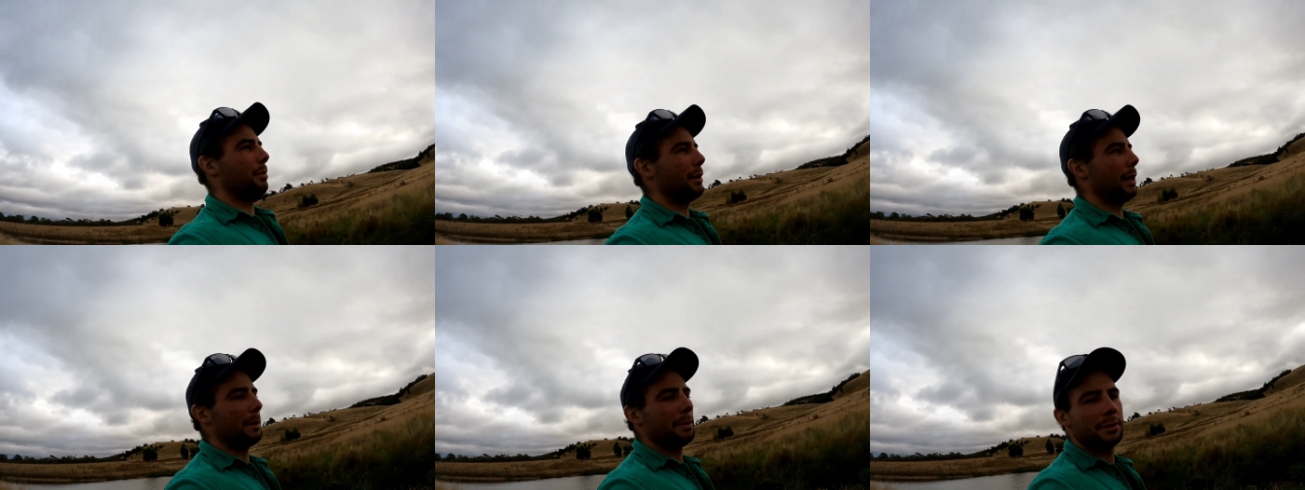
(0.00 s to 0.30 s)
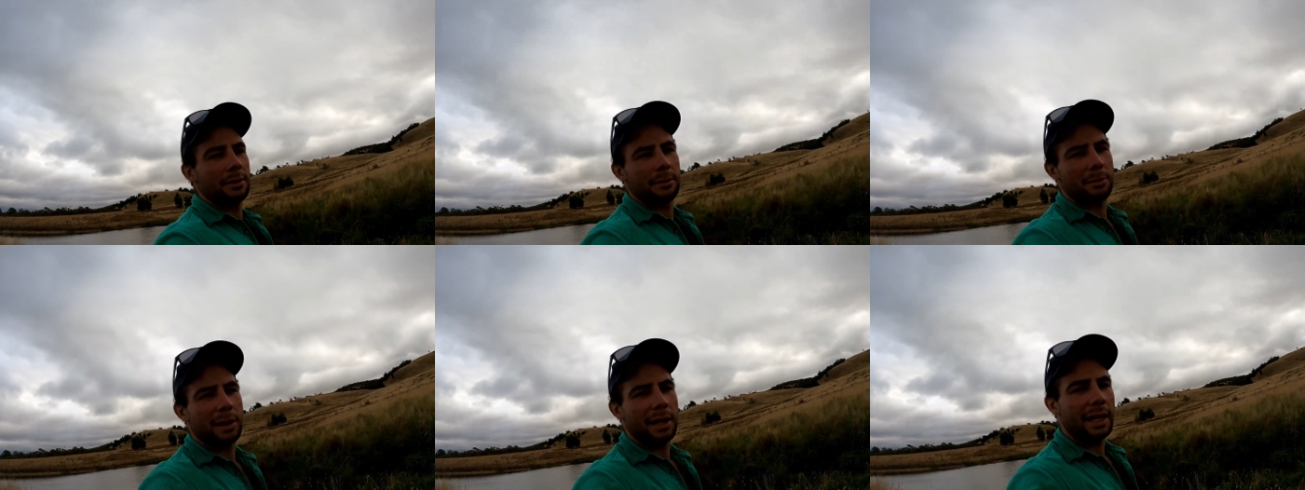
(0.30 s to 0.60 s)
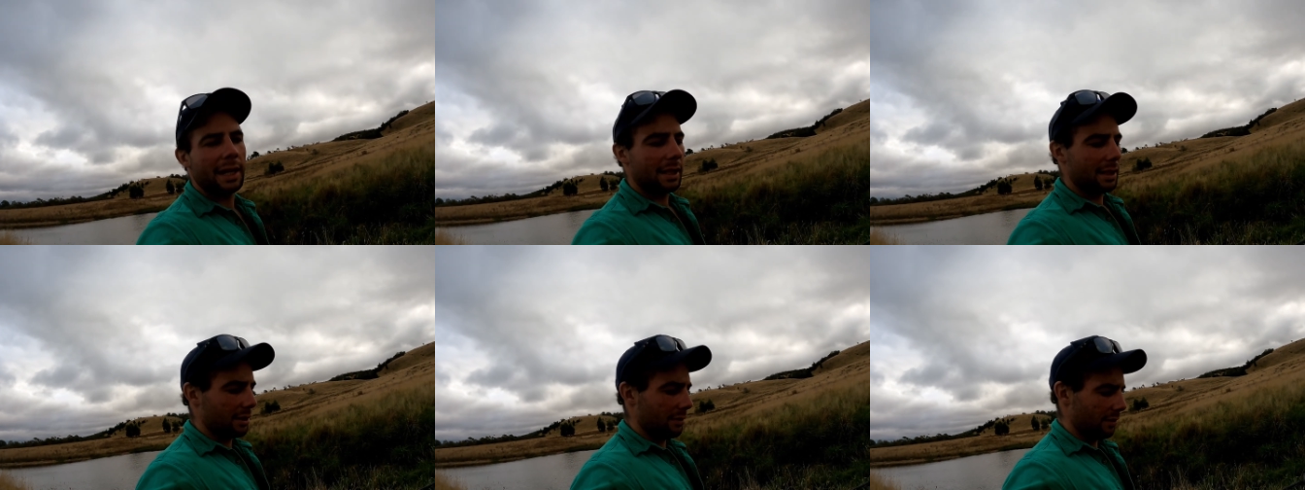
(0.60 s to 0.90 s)
prep some
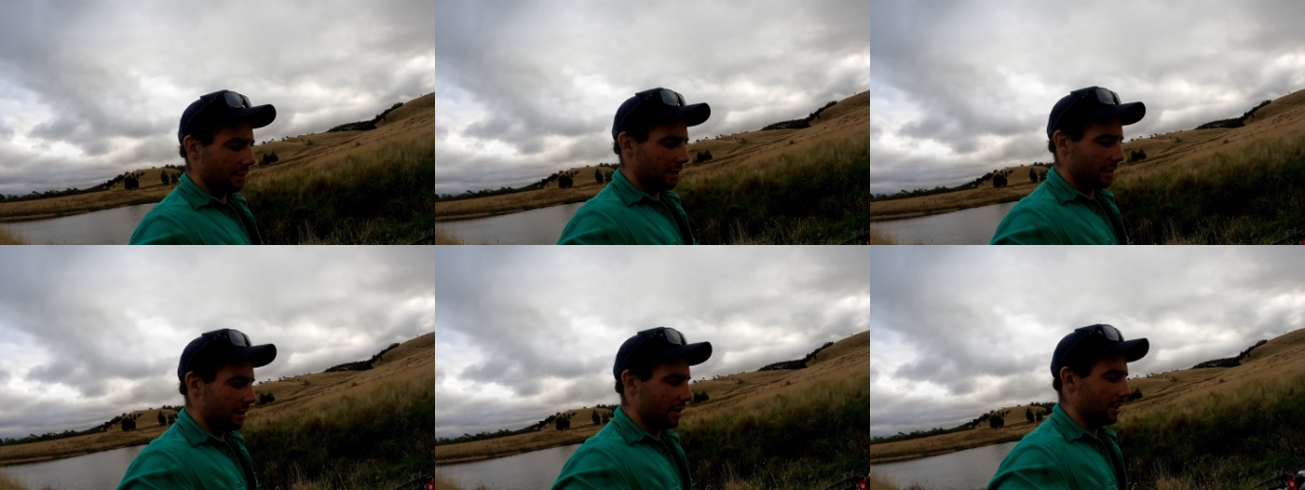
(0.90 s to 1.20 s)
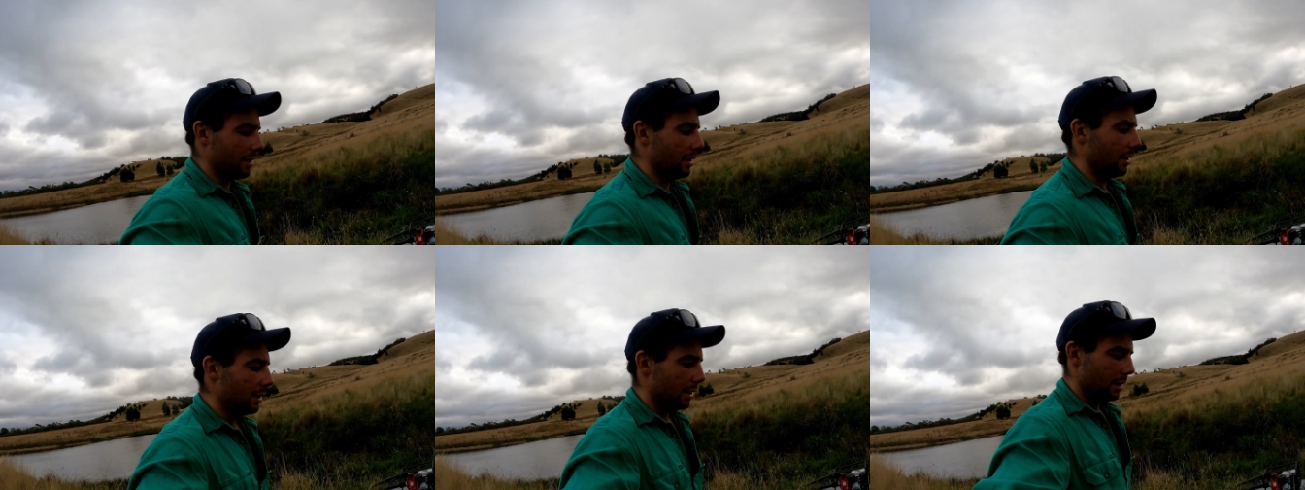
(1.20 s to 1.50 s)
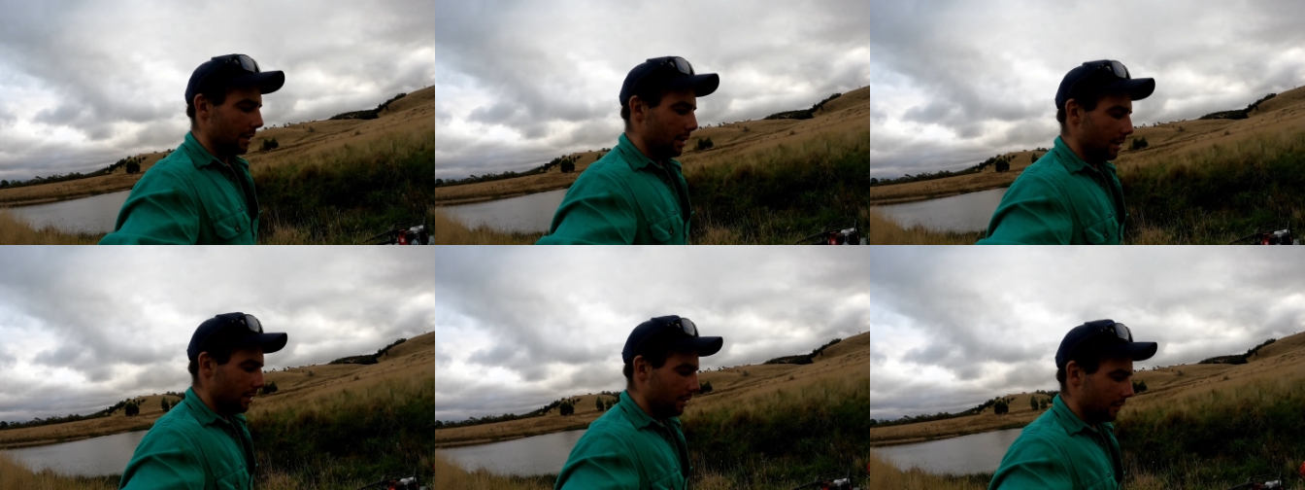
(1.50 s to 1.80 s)
paddocks for
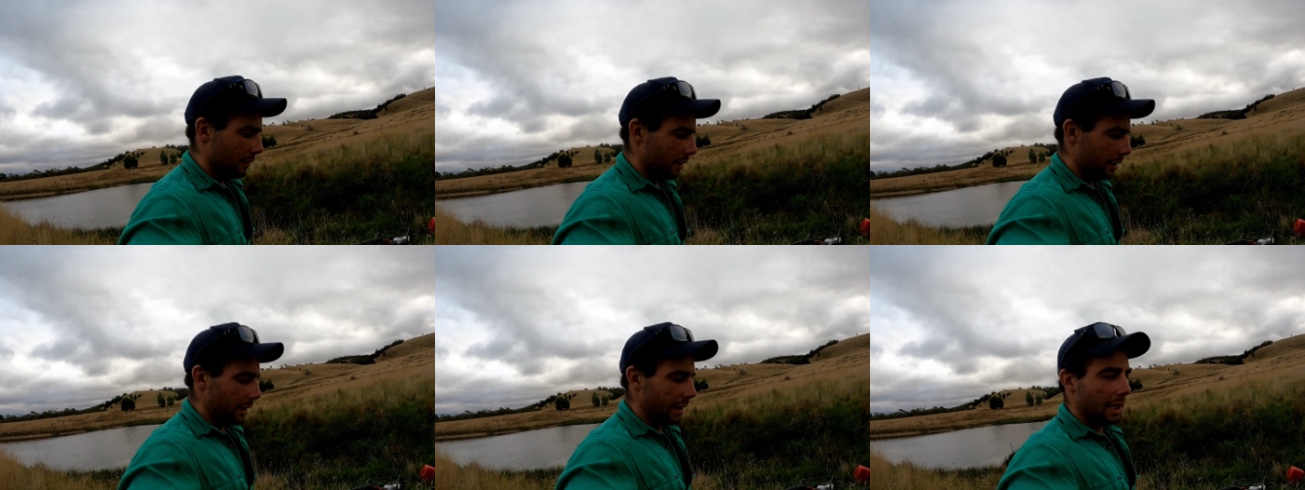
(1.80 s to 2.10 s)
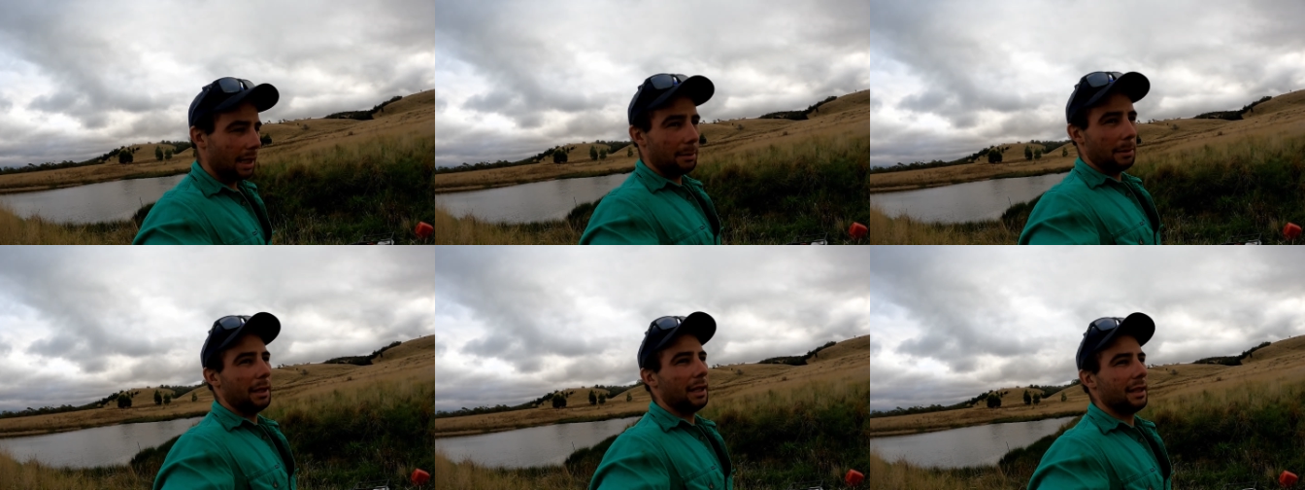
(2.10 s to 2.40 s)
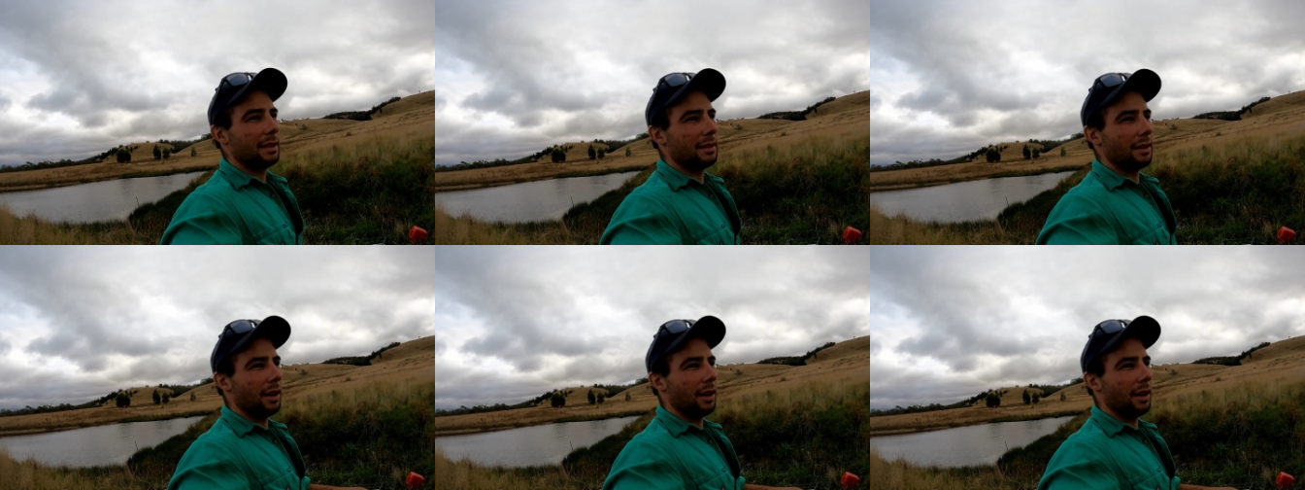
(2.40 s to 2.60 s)
lambing.